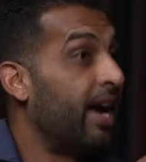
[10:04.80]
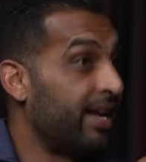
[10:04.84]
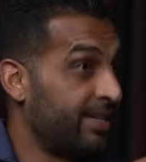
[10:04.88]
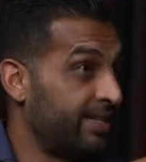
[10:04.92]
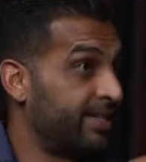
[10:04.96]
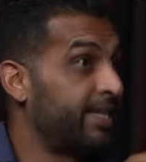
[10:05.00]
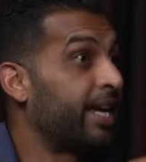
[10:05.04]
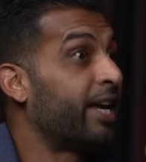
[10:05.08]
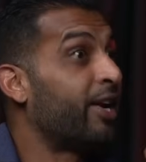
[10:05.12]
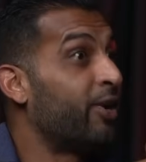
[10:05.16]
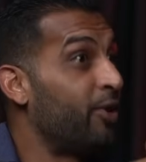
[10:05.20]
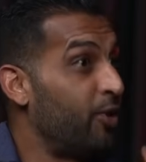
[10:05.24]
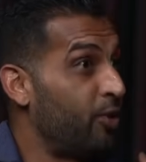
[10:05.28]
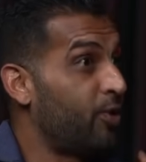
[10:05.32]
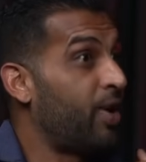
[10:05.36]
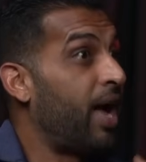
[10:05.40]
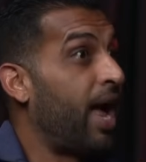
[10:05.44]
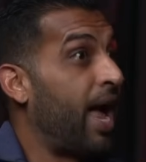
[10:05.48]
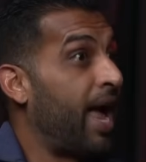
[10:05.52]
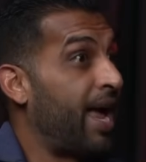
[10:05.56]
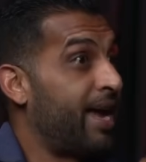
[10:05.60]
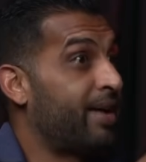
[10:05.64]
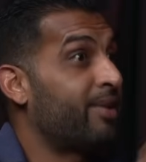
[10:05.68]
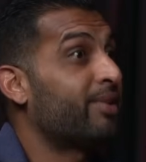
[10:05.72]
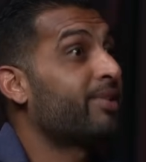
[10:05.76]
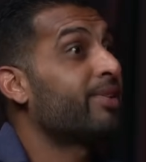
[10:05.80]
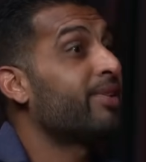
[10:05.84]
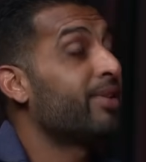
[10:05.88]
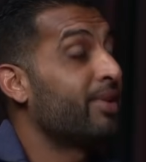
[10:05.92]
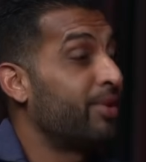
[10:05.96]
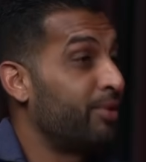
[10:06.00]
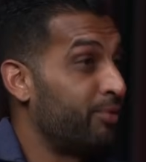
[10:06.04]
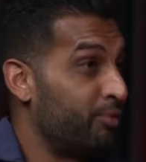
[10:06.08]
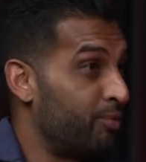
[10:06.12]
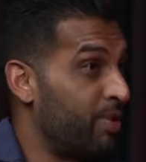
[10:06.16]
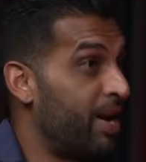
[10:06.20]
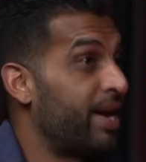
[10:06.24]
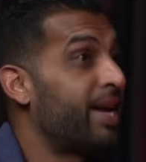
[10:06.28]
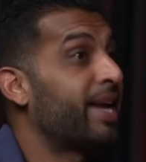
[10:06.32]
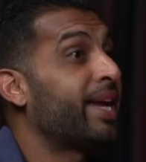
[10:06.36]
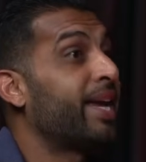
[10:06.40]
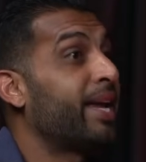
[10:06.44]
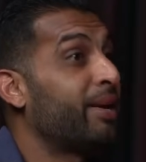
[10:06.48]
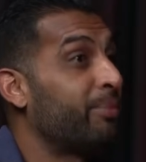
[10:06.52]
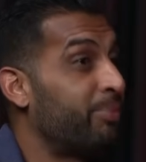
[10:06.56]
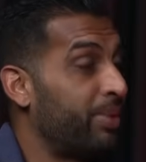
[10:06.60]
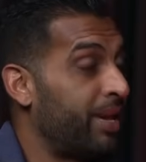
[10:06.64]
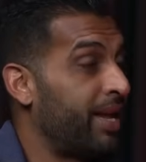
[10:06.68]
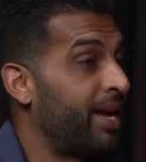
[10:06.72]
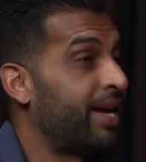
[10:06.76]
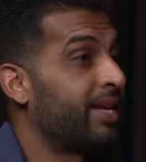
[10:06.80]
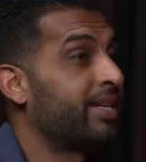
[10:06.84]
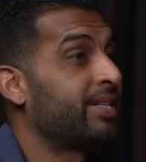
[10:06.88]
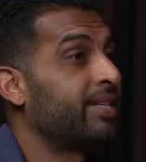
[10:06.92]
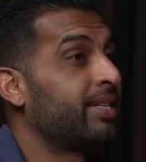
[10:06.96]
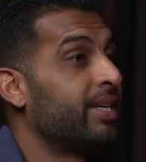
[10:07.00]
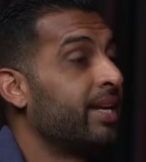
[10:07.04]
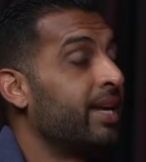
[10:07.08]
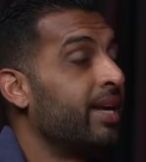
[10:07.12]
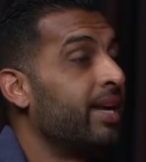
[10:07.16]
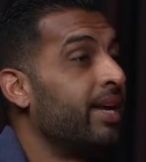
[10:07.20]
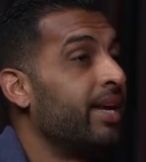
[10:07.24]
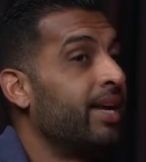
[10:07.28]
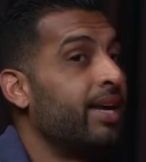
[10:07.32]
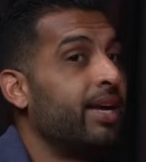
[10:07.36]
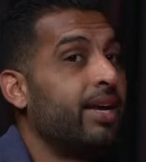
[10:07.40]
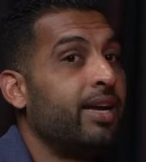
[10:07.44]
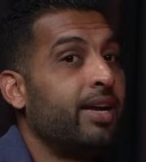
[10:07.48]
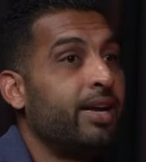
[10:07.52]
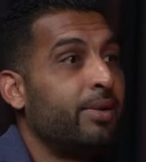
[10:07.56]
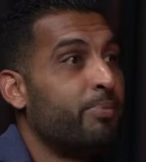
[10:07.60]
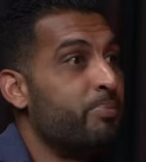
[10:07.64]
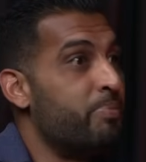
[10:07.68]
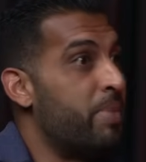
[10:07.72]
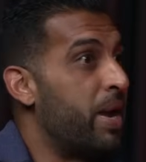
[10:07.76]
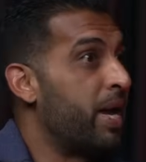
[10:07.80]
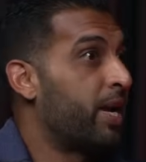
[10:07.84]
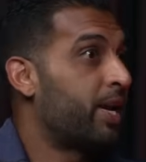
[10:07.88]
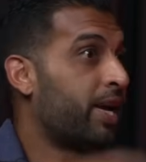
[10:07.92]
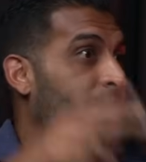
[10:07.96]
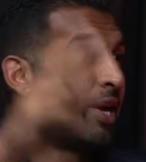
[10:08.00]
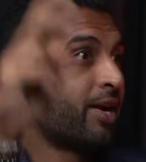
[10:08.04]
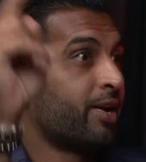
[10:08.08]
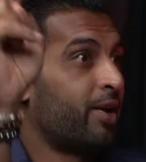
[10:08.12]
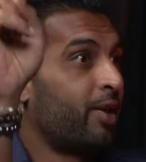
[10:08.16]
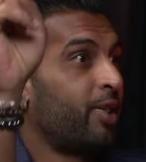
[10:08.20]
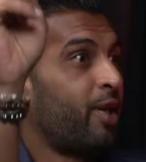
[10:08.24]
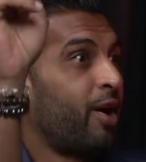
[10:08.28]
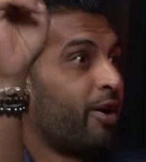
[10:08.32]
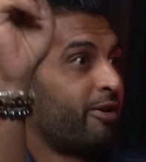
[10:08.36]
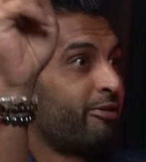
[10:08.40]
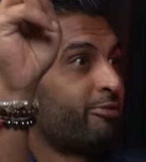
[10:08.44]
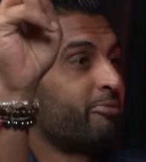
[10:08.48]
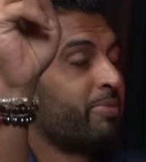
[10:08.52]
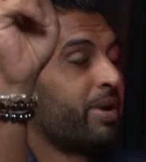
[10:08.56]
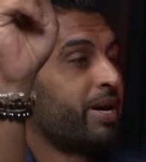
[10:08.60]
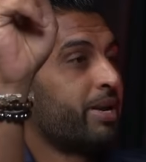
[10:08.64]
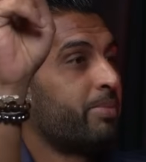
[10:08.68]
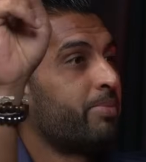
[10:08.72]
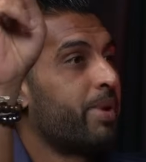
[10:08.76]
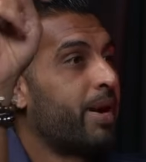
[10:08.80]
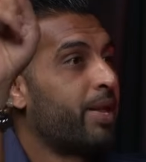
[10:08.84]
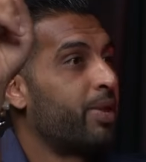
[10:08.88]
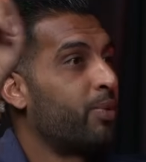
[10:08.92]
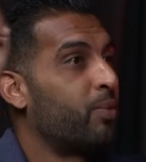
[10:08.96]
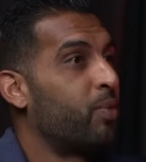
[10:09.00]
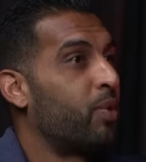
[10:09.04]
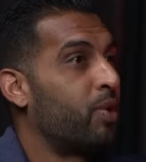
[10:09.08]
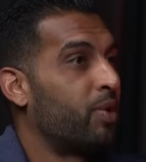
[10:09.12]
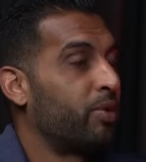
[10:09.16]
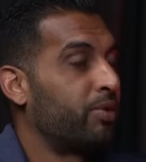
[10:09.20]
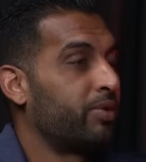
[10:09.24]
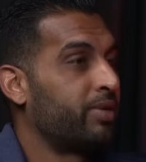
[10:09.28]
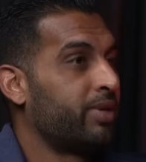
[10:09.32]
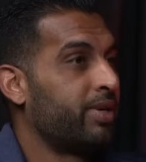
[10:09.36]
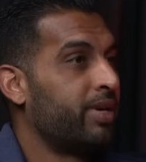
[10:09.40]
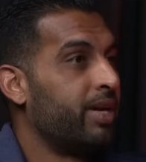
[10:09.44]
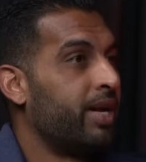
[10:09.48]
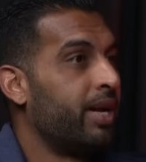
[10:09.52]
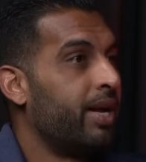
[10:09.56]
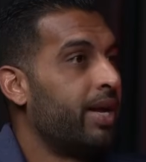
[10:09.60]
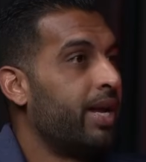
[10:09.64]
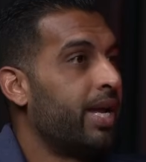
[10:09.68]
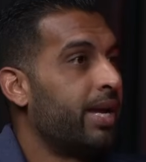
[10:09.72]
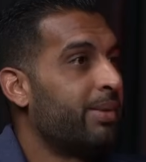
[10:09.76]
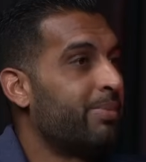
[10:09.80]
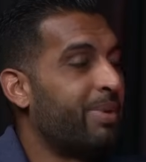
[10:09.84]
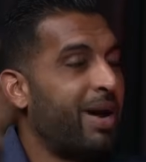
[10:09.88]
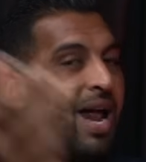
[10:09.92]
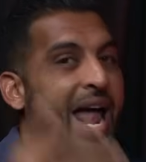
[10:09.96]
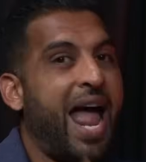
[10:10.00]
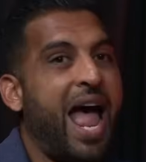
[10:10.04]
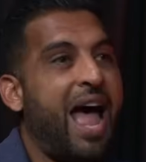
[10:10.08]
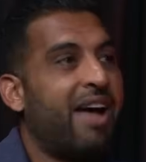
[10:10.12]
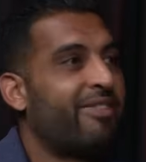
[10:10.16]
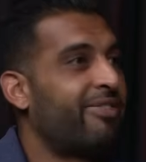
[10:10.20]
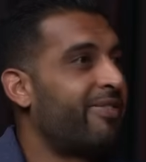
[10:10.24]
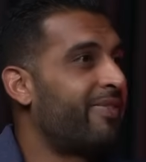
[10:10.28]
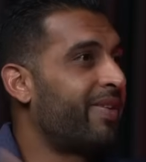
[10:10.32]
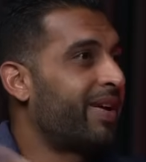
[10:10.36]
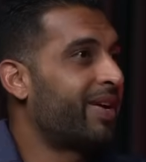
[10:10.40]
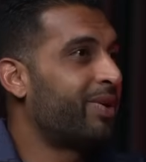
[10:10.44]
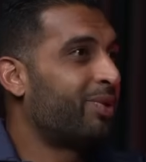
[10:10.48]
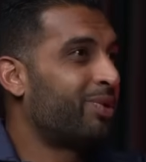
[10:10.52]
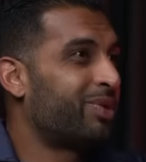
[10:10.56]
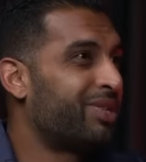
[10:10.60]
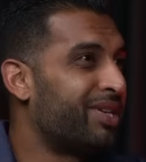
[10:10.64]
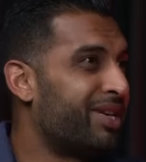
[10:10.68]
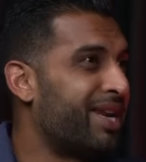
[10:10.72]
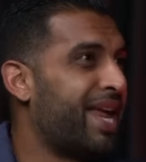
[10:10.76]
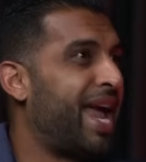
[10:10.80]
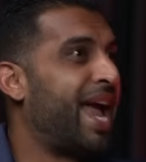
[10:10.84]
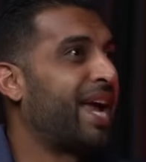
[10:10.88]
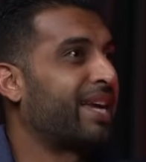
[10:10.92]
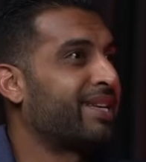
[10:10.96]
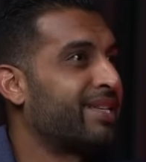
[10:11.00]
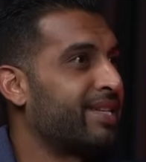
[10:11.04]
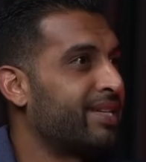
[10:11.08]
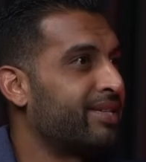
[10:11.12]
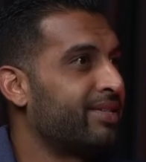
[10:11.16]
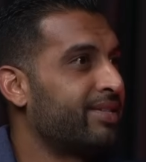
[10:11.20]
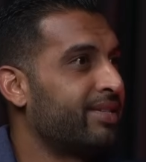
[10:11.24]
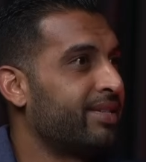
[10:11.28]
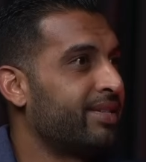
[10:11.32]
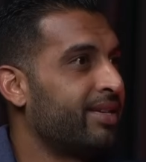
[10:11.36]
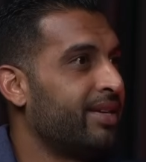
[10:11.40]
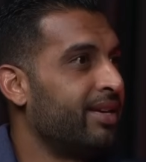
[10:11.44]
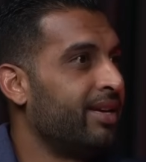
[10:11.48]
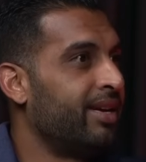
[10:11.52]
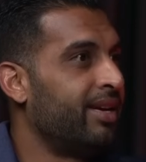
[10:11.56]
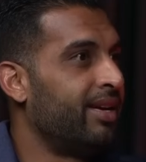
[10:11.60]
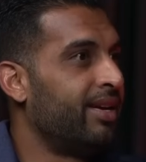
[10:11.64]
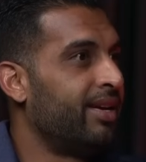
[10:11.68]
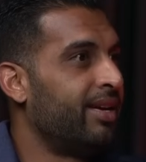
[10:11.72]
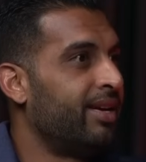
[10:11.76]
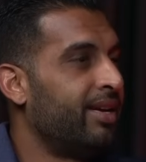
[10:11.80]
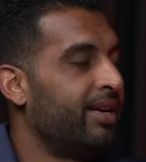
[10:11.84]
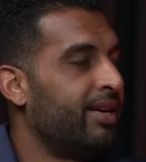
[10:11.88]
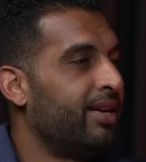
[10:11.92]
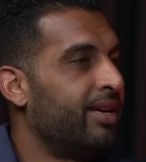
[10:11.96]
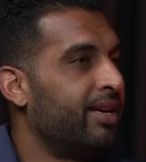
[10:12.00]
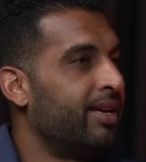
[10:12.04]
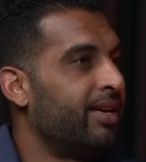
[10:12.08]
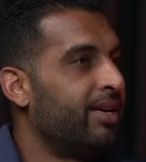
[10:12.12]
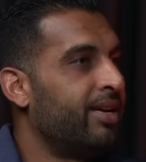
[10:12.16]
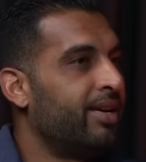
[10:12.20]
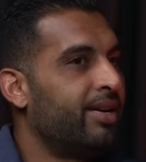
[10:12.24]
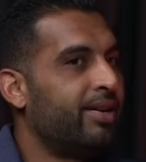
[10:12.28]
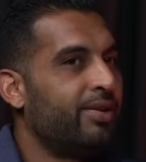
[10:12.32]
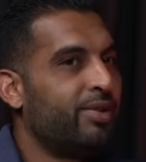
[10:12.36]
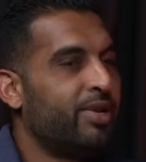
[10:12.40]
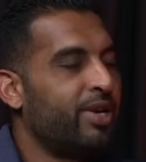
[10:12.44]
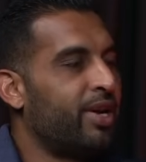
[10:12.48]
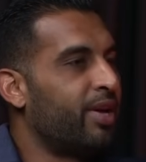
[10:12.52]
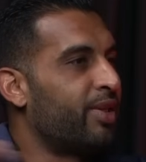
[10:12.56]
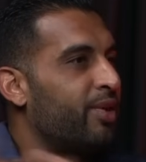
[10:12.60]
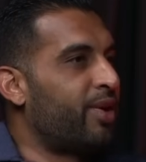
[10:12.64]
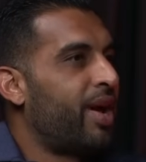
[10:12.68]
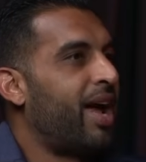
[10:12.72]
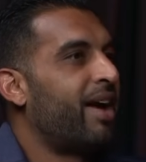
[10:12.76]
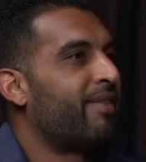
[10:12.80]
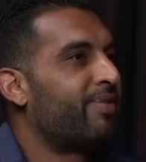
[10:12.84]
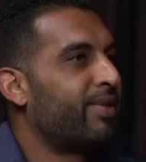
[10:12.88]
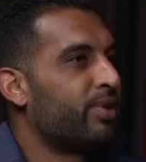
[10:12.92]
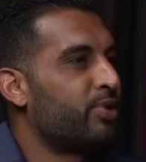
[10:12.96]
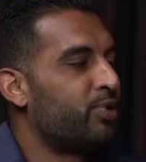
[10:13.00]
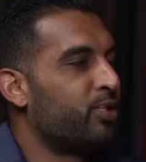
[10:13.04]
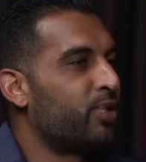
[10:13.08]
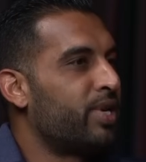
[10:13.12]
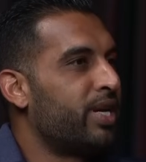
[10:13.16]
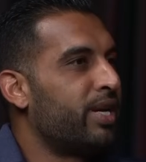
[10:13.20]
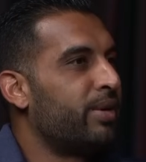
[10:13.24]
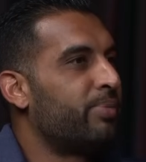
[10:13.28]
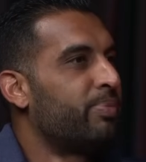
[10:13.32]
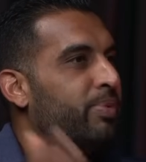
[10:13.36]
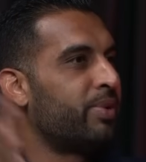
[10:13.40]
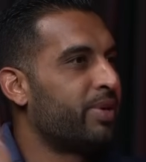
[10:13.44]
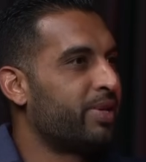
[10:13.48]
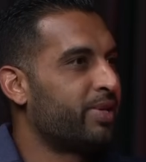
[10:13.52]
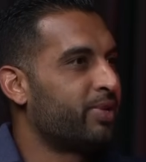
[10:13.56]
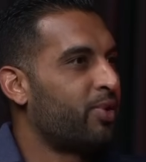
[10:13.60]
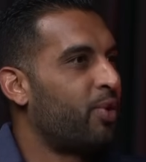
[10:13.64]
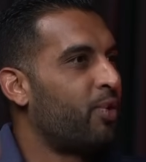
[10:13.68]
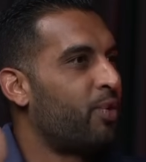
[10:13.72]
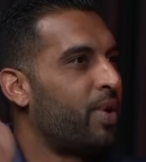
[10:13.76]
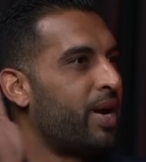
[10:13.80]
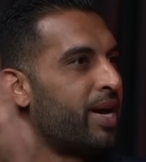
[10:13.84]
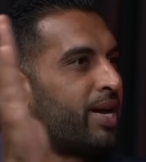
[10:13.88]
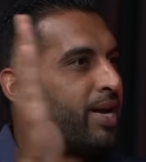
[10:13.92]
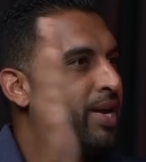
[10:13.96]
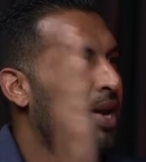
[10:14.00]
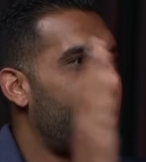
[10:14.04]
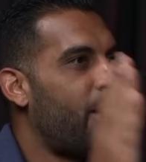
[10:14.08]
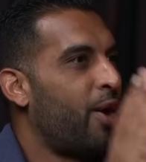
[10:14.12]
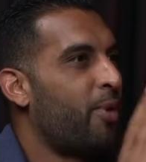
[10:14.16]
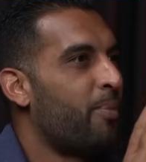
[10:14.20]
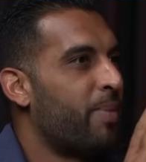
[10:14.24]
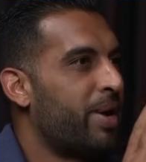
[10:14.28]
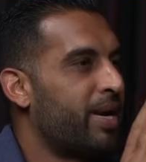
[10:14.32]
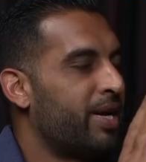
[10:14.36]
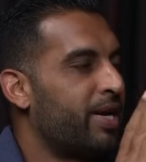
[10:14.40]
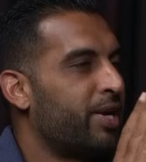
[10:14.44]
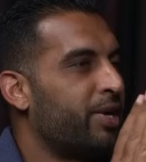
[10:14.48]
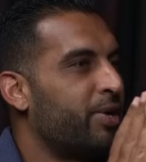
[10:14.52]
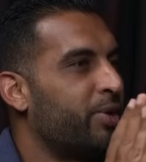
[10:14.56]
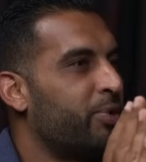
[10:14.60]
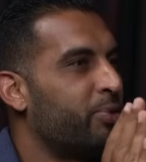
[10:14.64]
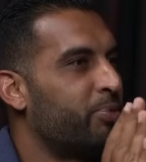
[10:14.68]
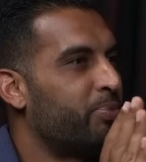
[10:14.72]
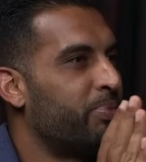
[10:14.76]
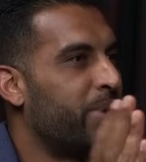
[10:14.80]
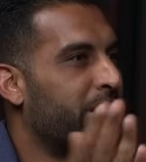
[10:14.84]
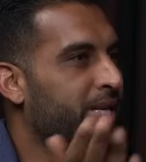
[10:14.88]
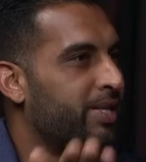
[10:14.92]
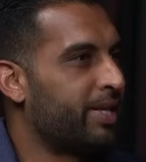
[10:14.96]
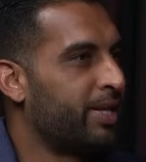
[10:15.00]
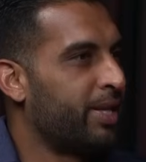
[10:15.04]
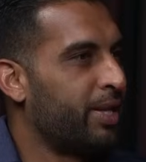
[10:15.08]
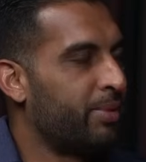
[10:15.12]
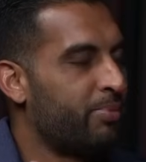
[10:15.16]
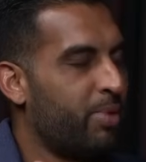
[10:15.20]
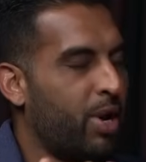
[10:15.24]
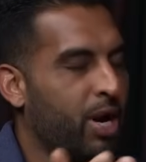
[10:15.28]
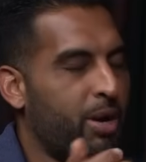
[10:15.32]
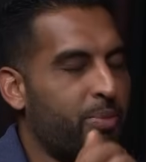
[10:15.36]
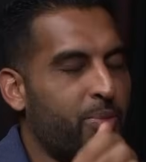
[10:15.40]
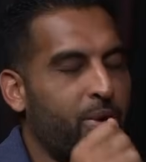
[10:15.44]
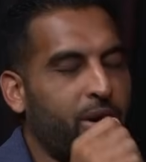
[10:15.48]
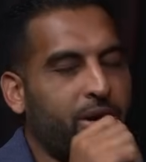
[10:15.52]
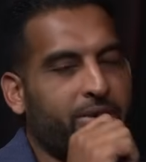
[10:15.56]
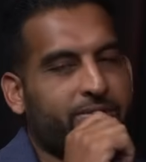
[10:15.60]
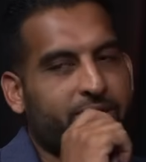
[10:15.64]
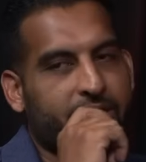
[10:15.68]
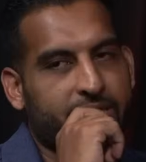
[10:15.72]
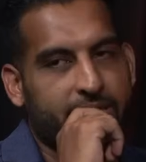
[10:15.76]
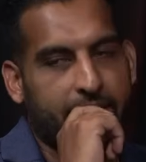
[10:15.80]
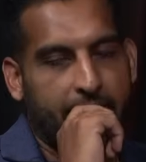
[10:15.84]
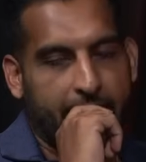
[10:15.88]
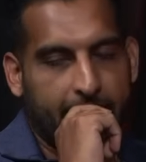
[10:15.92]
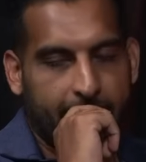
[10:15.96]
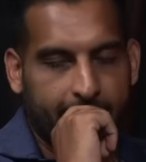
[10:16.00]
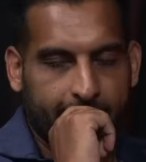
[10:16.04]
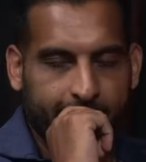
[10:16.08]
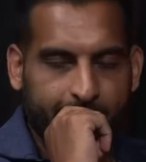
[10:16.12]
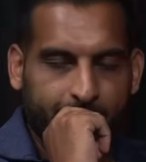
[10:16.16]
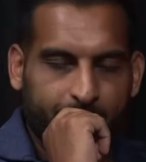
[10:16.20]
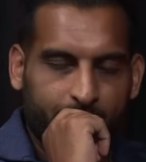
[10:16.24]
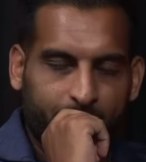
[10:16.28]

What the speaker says: a single guy running in place, making a lot of money by the world. But half of it goes to taxes. The other half that you keep is already now making you basically the bottom rung of society.